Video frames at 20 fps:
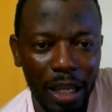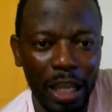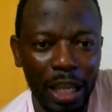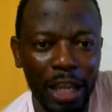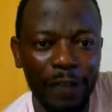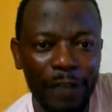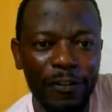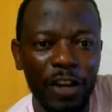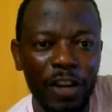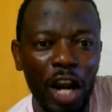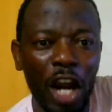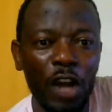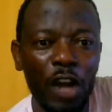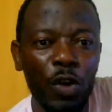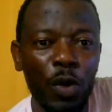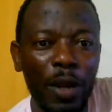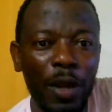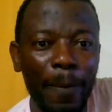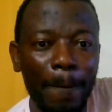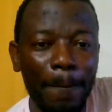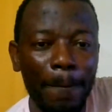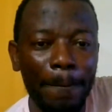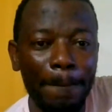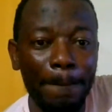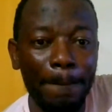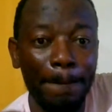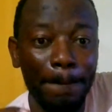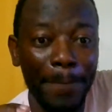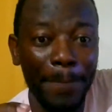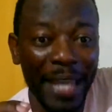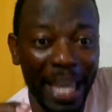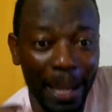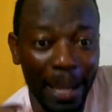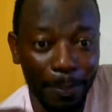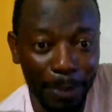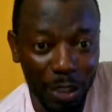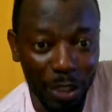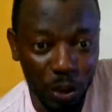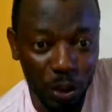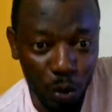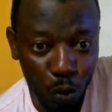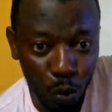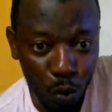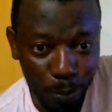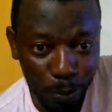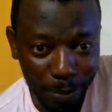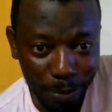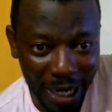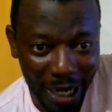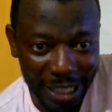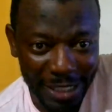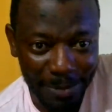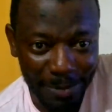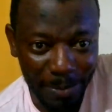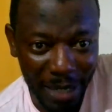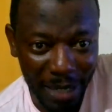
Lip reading: If you are doing paper 2 past